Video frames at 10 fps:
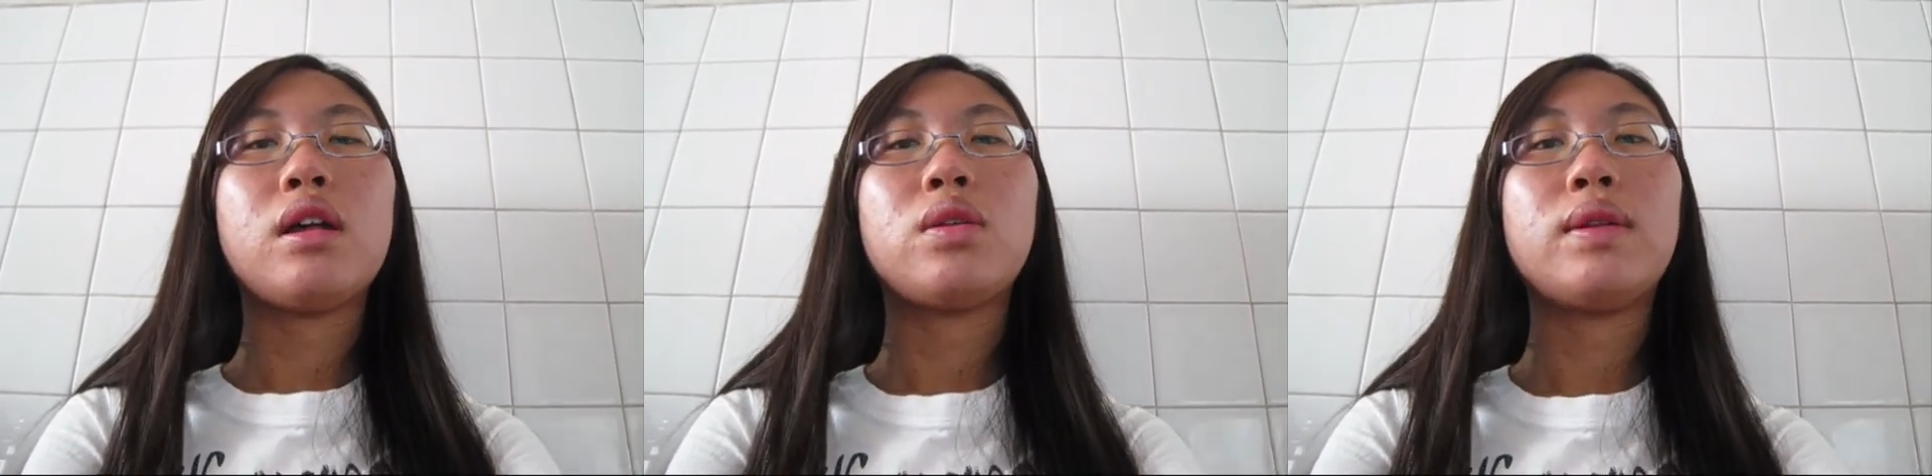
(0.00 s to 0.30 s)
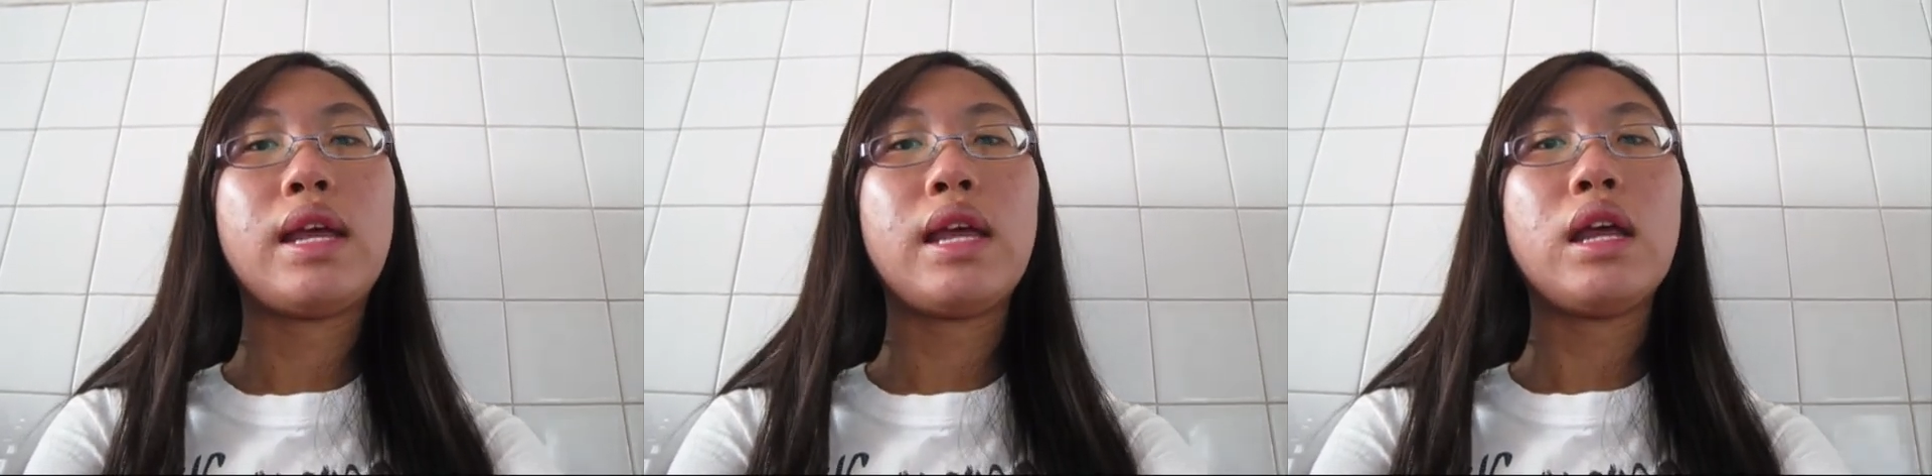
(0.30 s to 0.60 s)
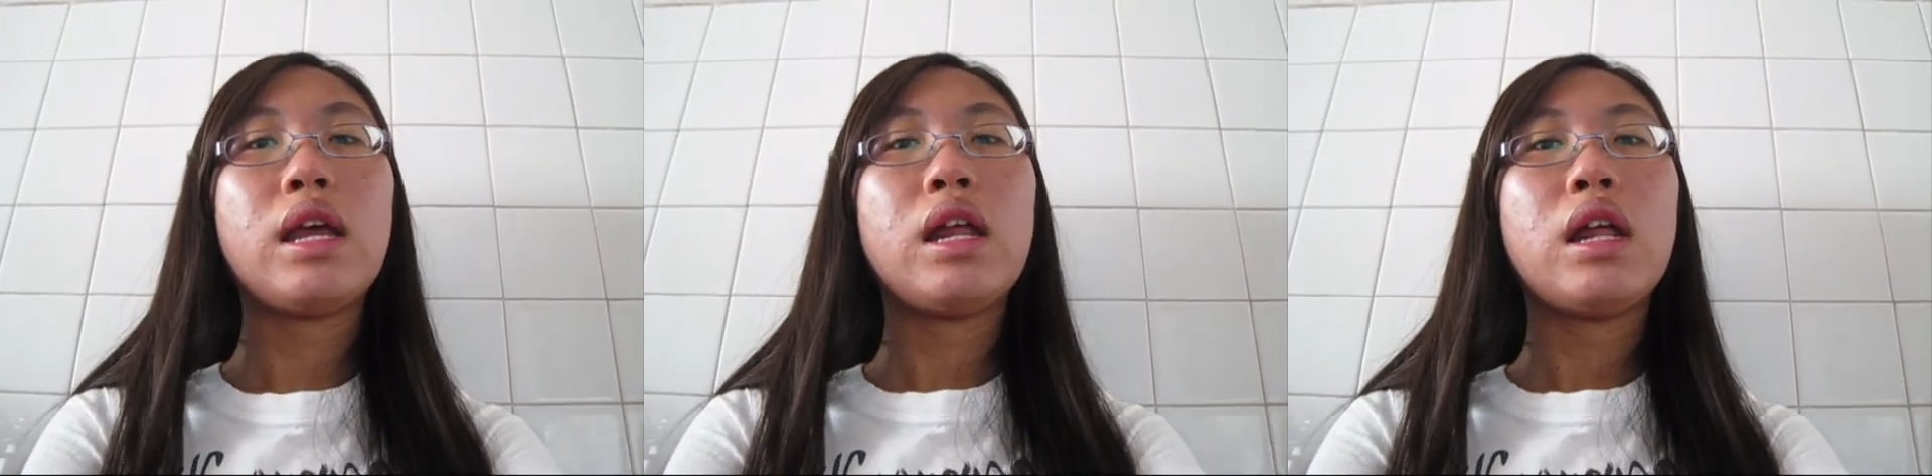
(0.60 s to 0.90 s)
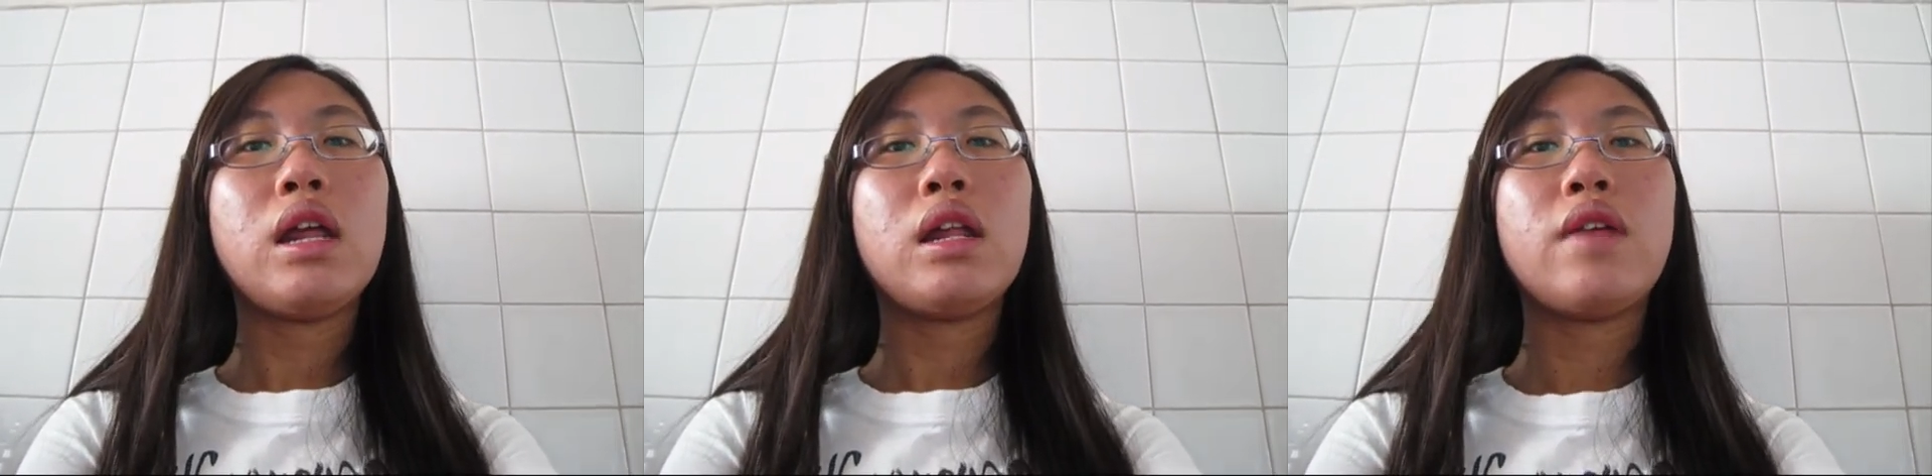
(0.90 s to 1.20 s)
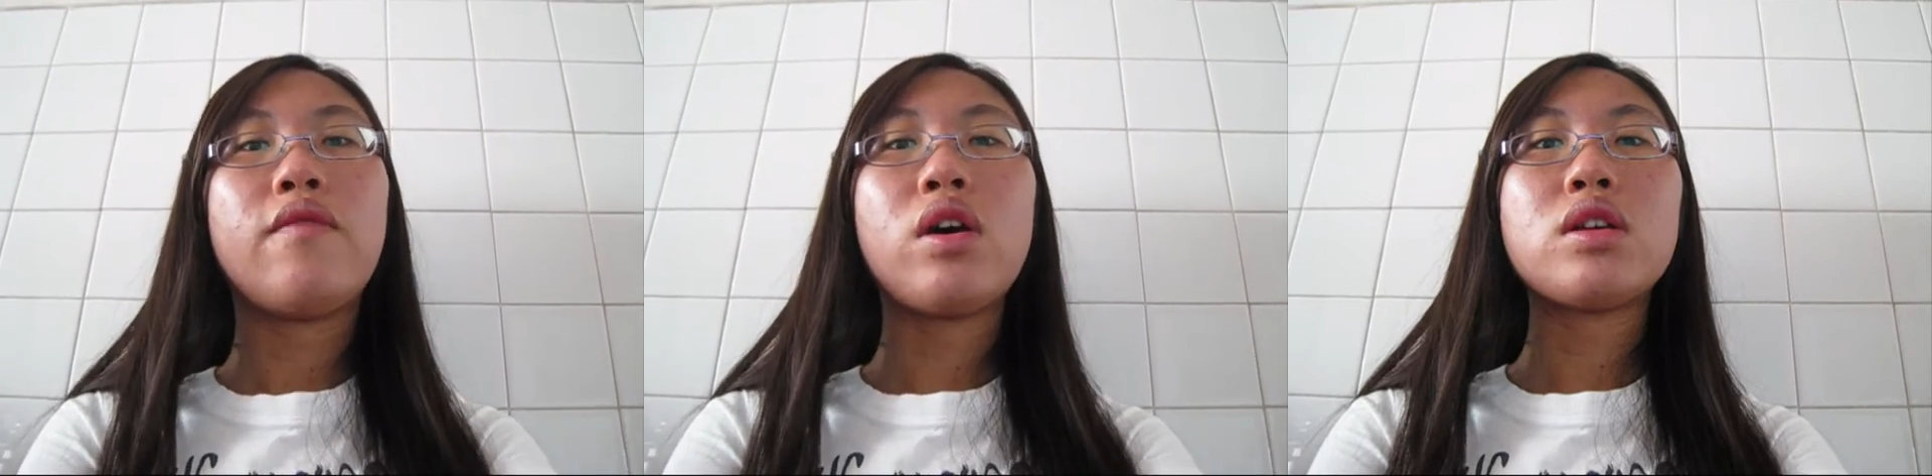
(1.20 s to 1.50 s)
Today,
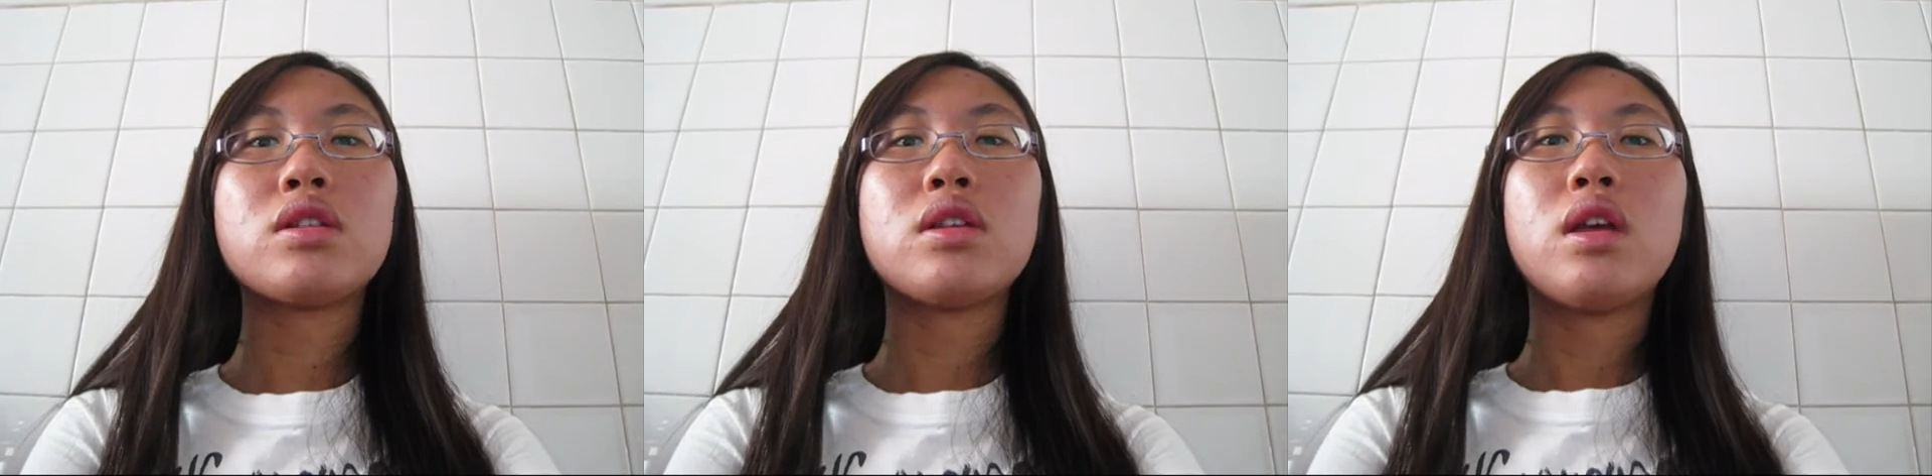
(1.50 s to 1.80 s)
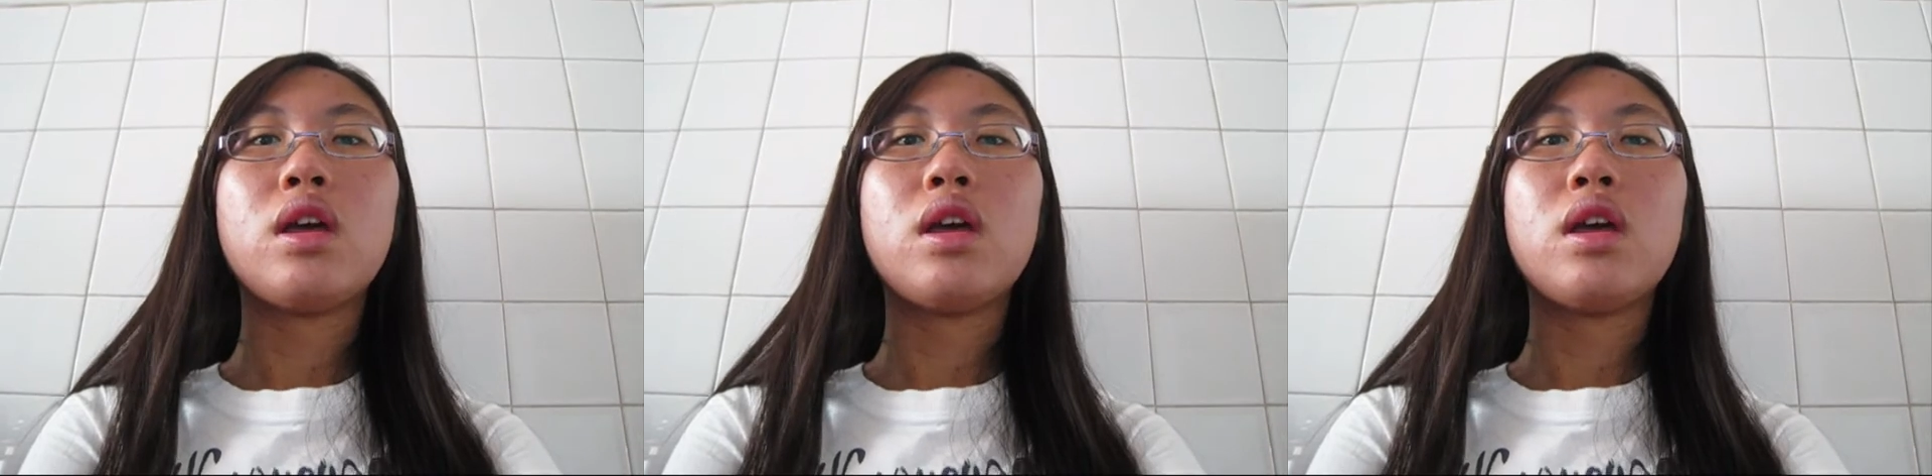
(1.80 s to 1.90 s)
divorce